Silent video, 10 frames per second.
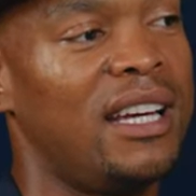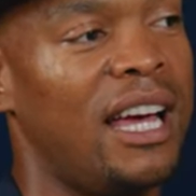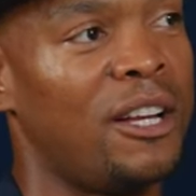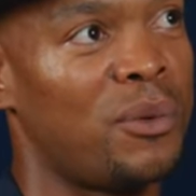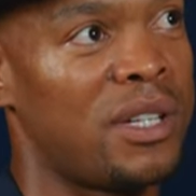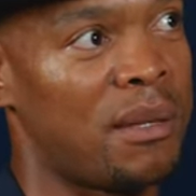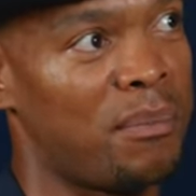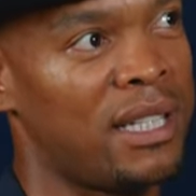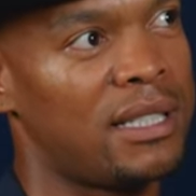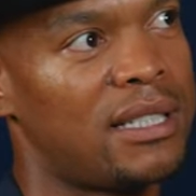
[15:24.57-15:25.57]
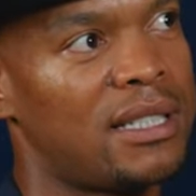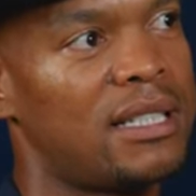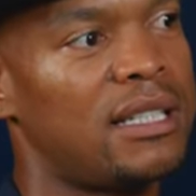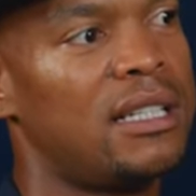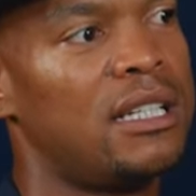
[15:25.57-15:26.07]
And it was a
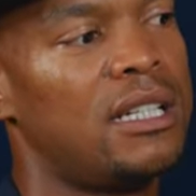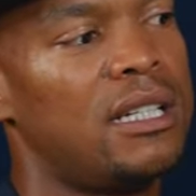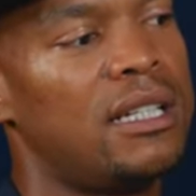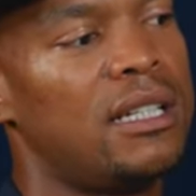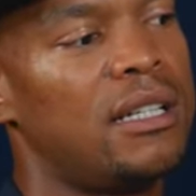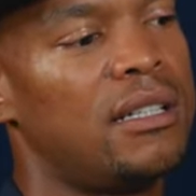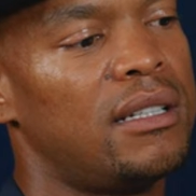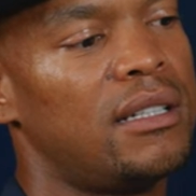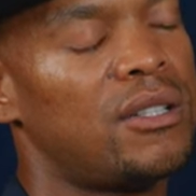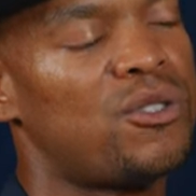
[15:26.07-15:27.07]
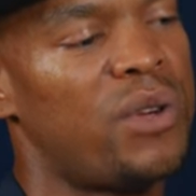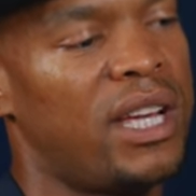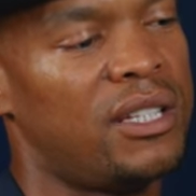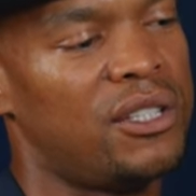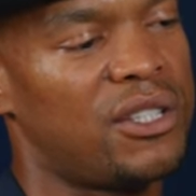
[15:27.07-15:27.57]
bit
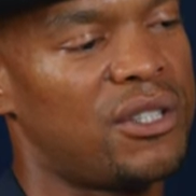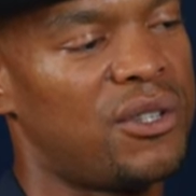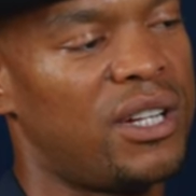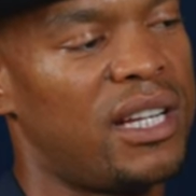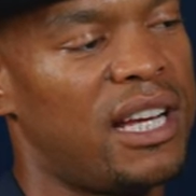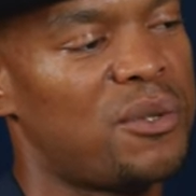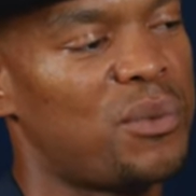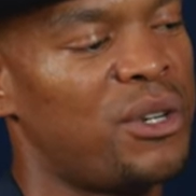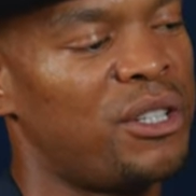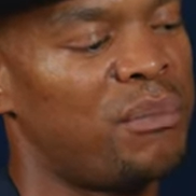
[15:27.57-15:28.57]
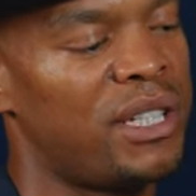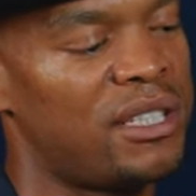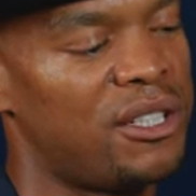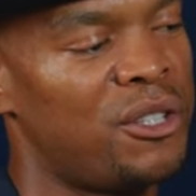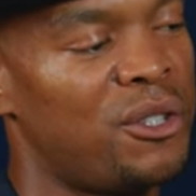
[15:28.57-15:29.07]
strange, it's not a nice word,
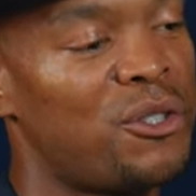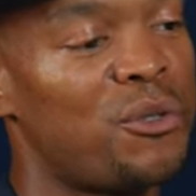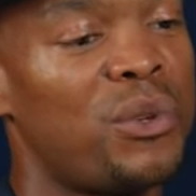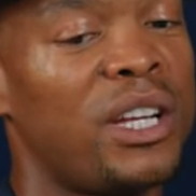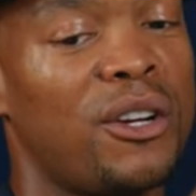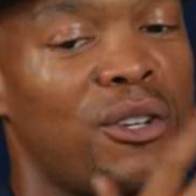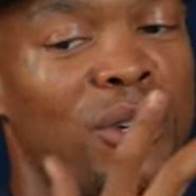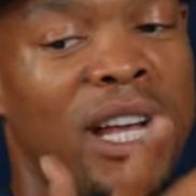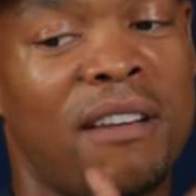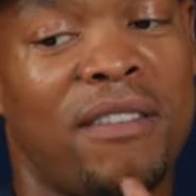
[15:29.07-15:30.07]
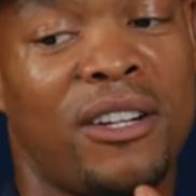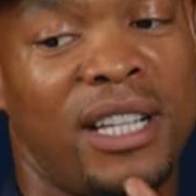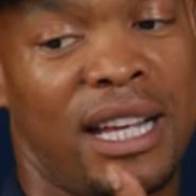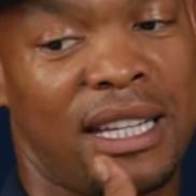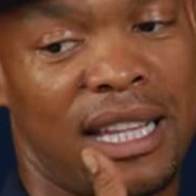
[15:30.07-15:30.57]
but, you know, to read your life
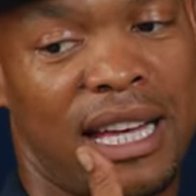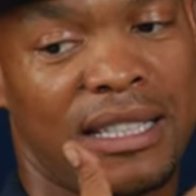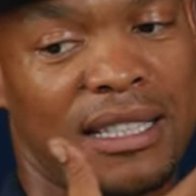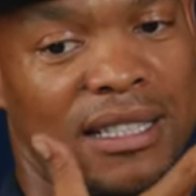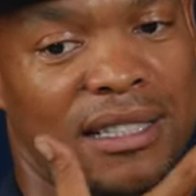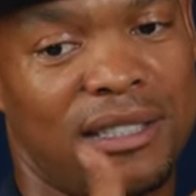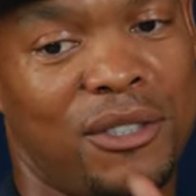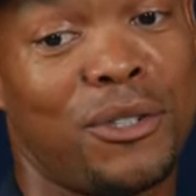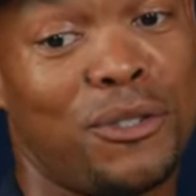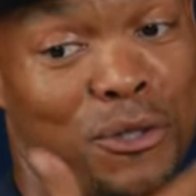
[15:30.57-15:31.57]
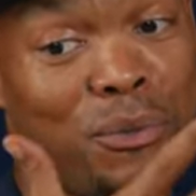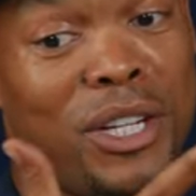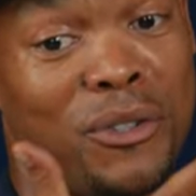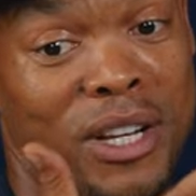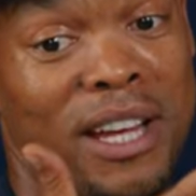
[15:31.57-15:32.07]
out like that, you know, to
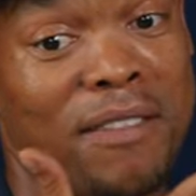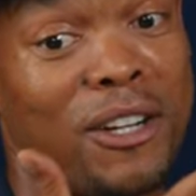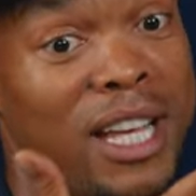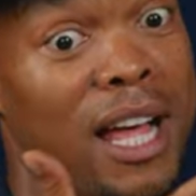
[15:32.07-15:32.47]
read your life out